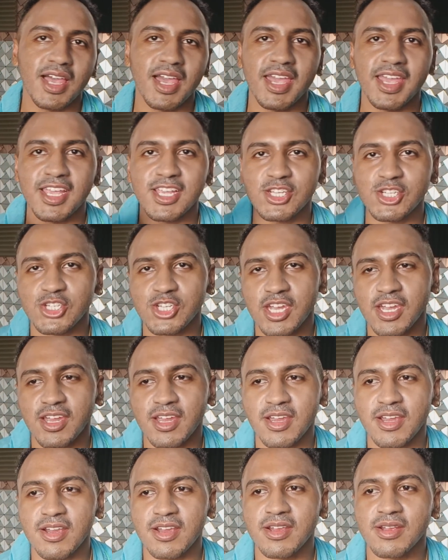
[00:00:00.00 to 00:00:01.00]
like,
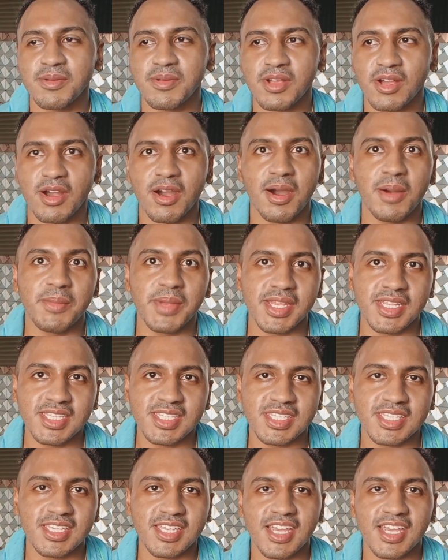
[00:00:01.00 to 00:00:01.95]
share, comment.